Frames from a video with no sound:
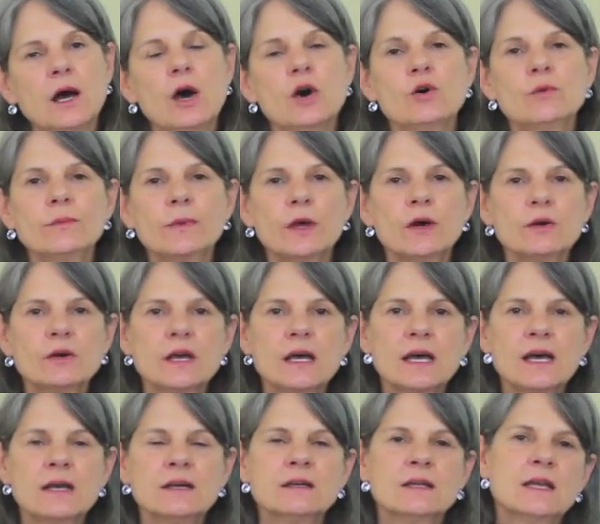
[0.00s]
Om
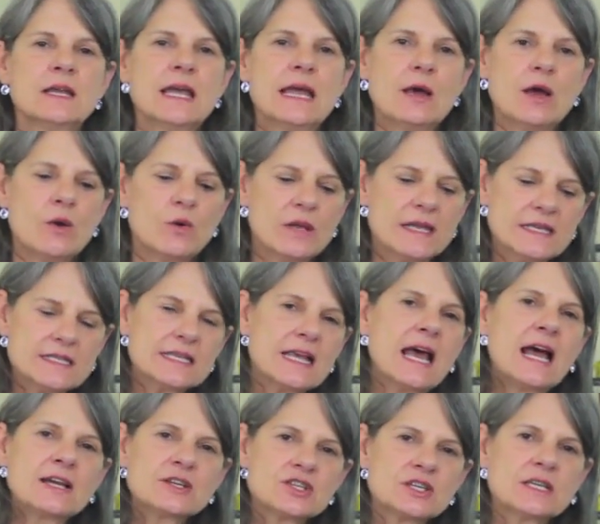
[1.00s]
Yoga is
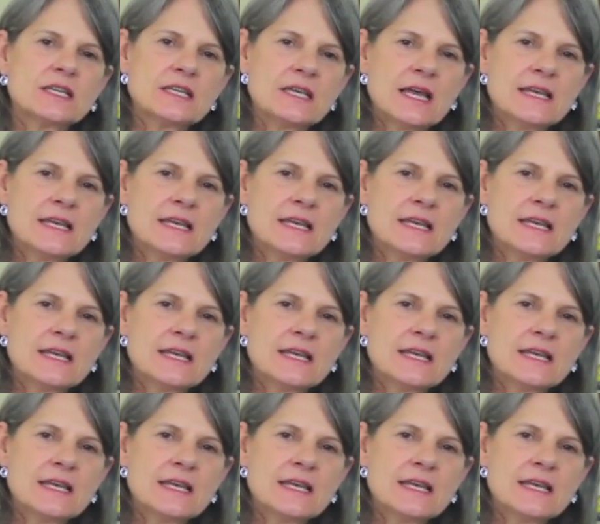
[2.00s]
actually